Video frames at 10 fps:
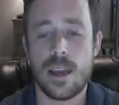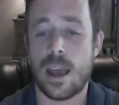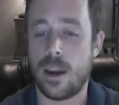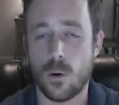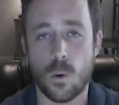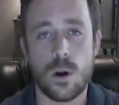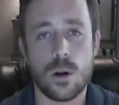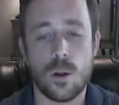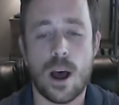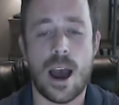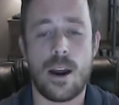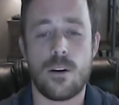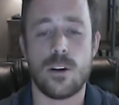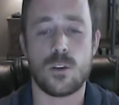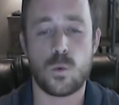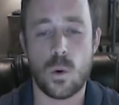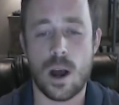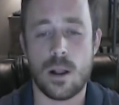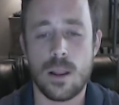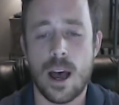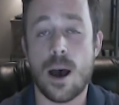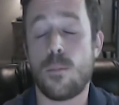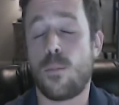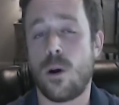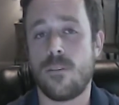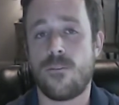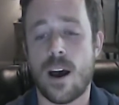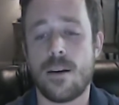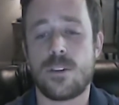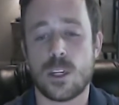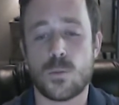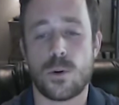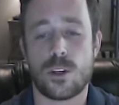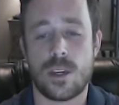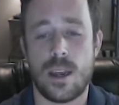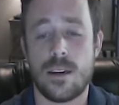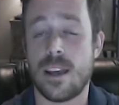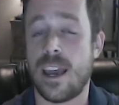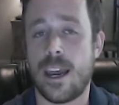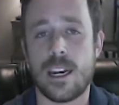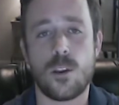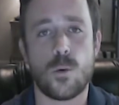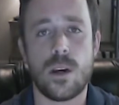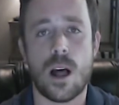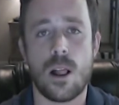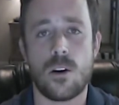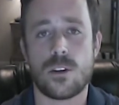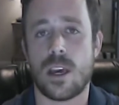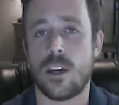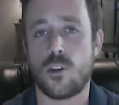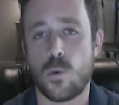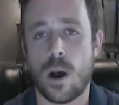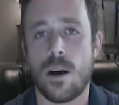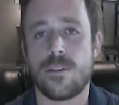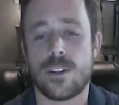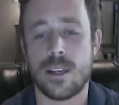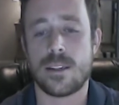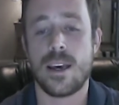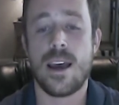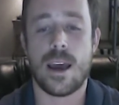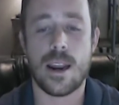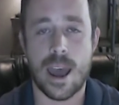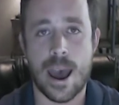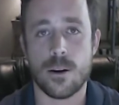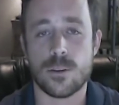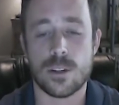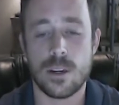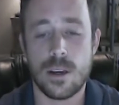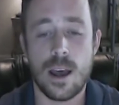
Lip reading: and oil higher as well, up 0.56% to $83.12 an ounce.